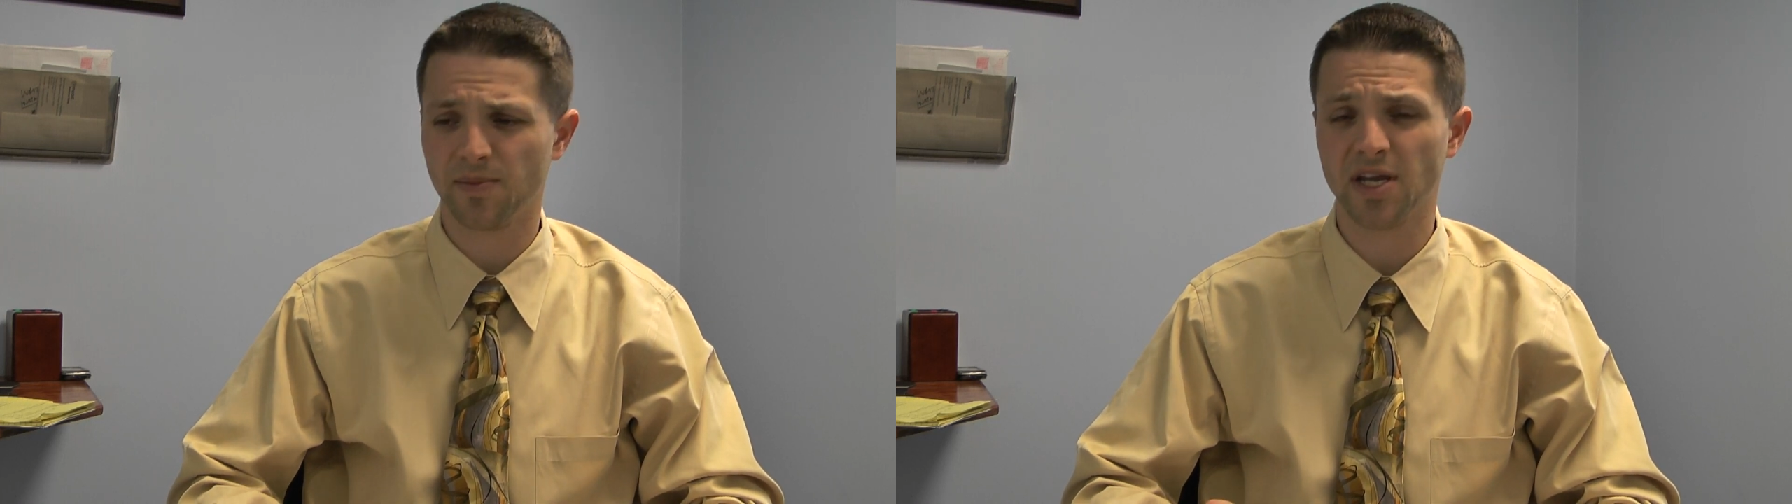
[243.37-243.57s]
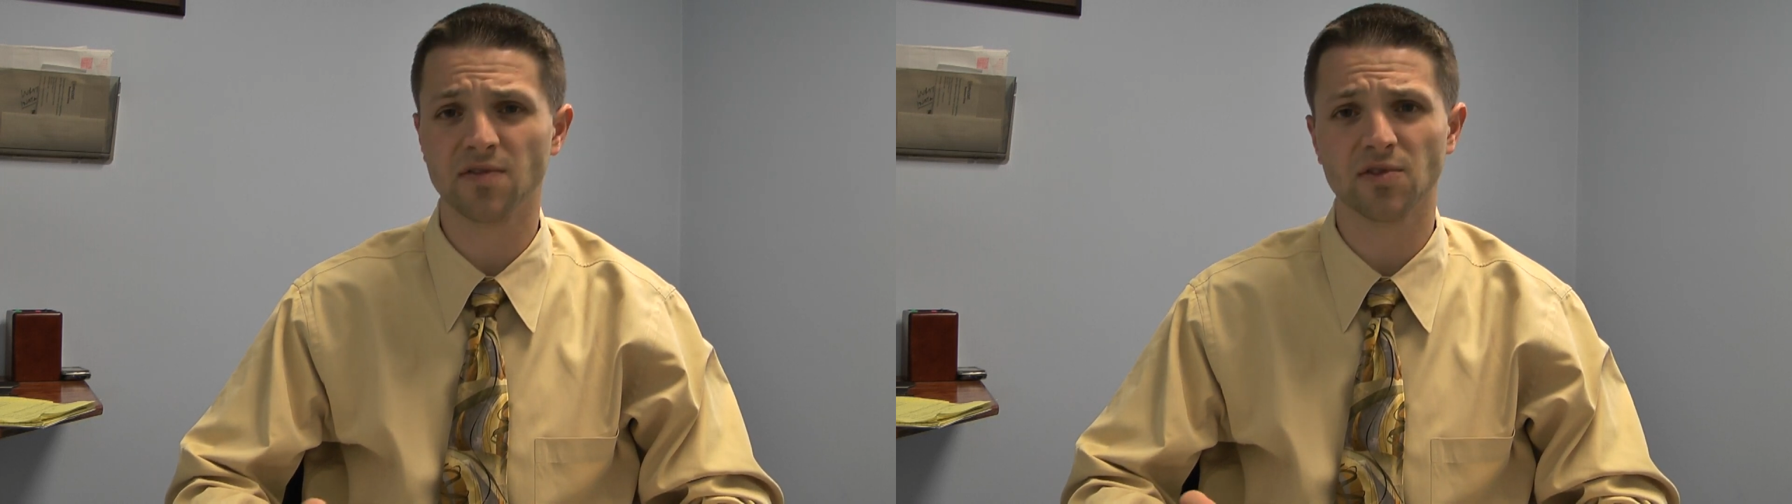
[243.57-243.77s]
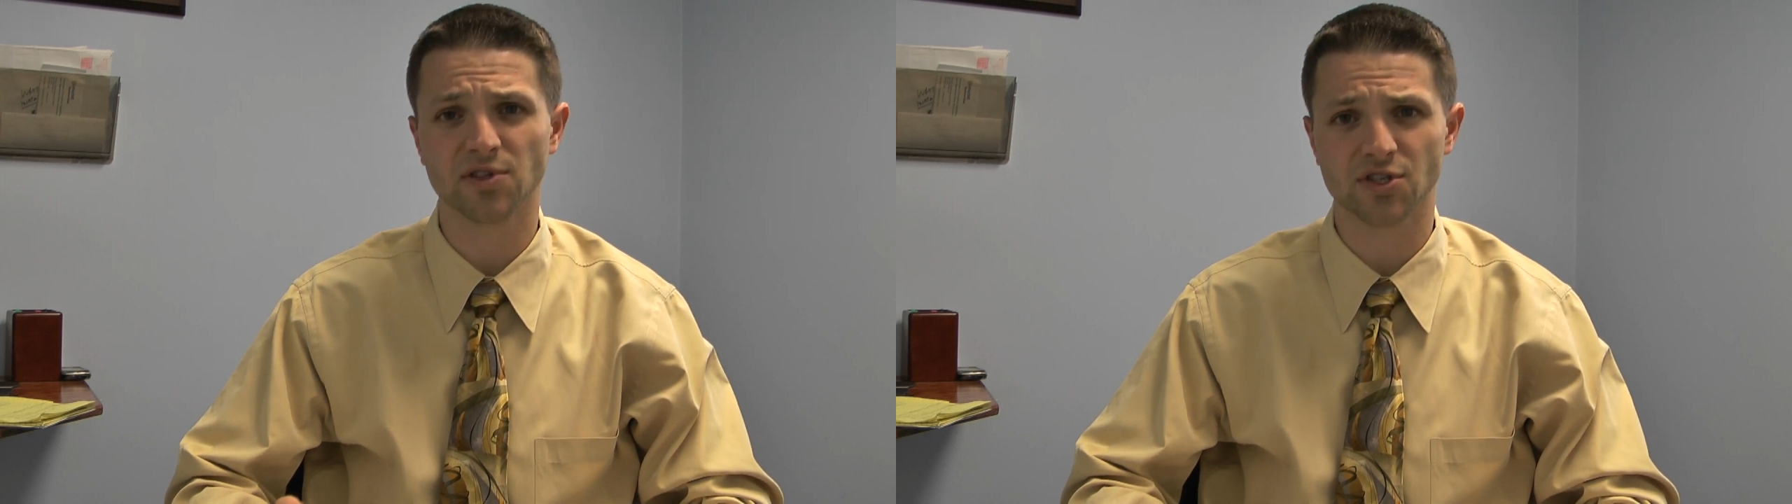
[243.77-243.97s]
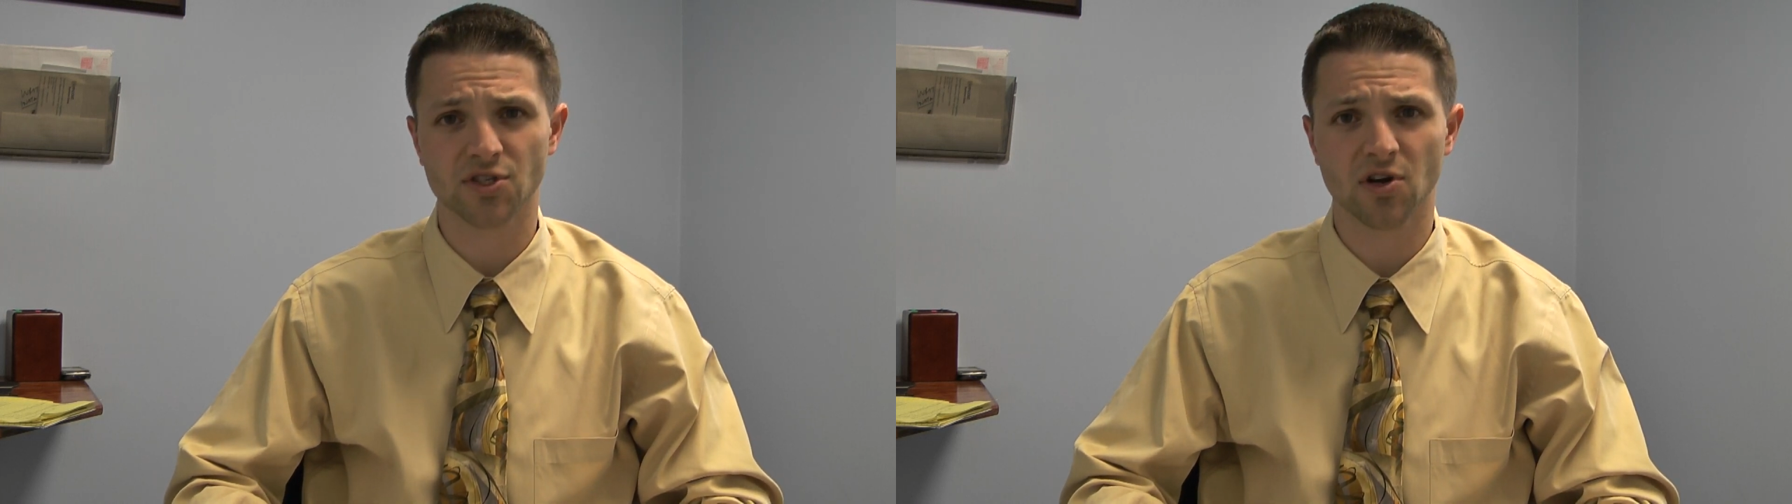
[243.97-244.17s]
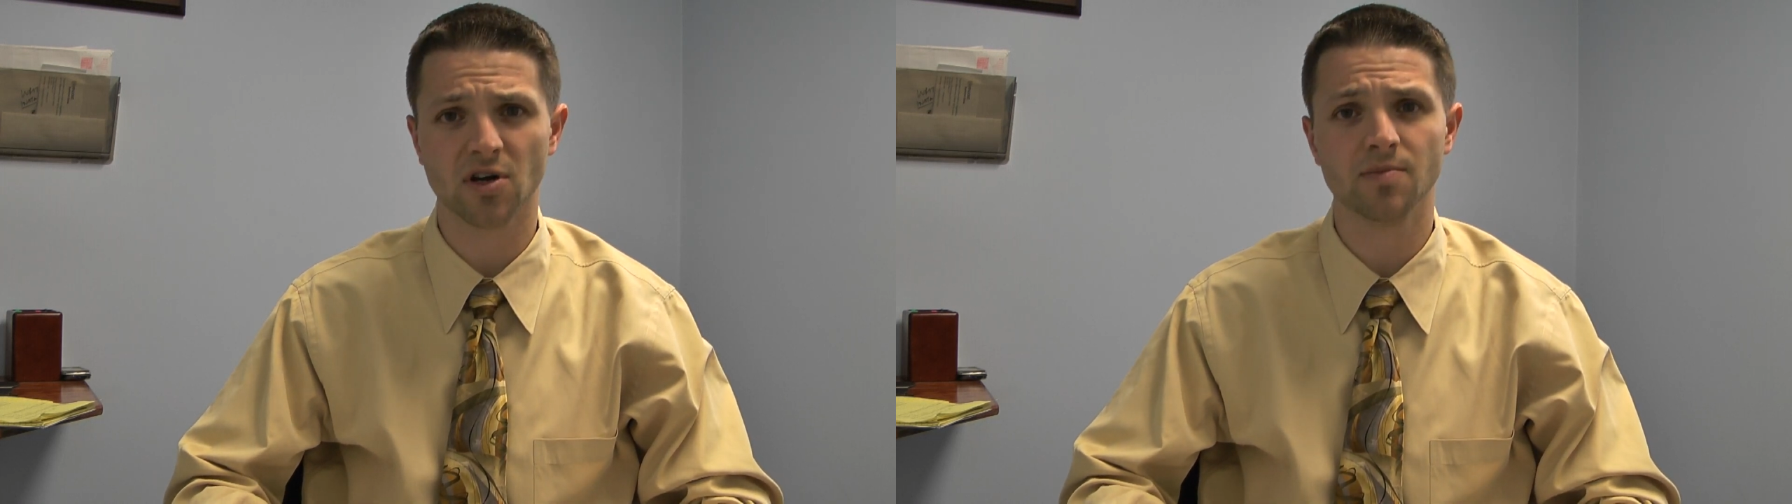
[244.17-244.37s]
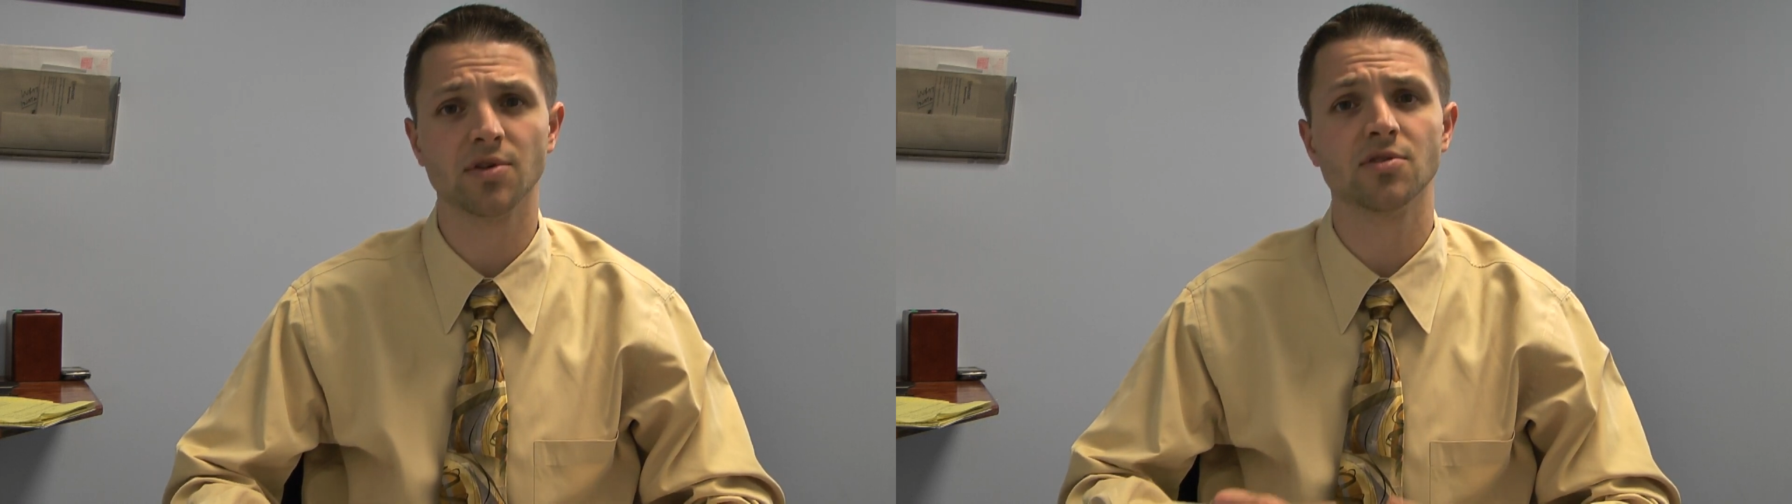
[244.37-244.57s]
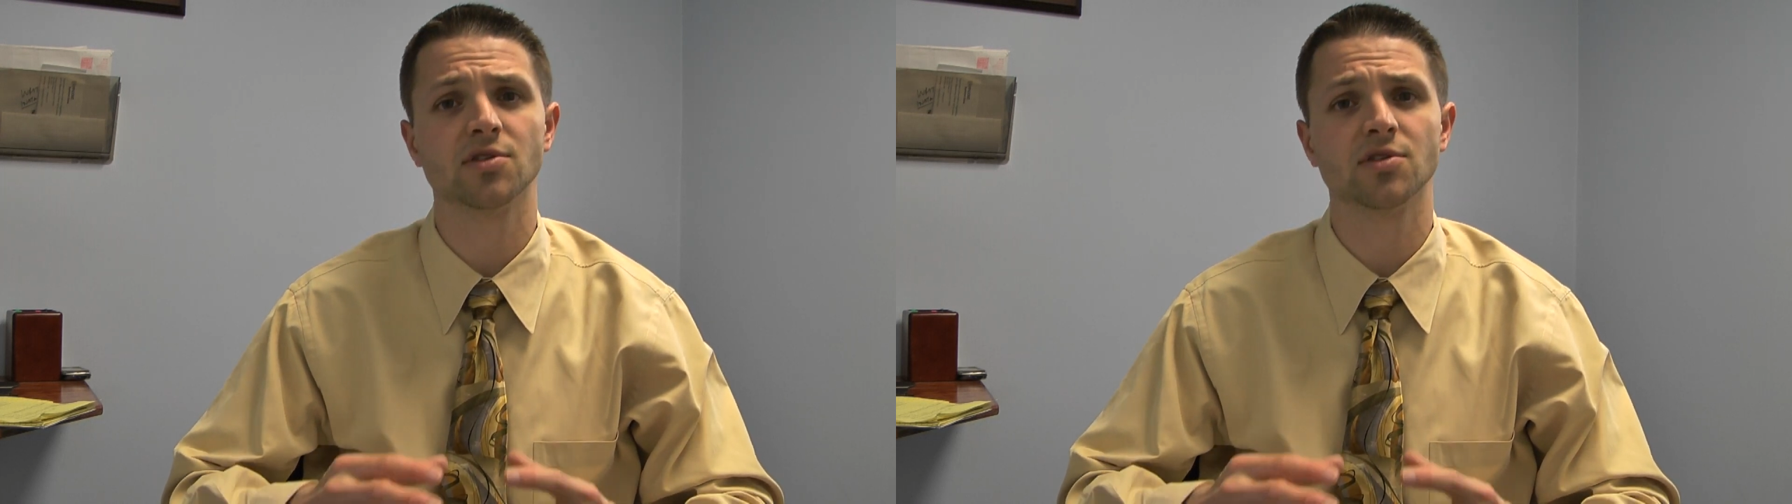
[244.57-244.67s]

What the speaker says: painful to start, but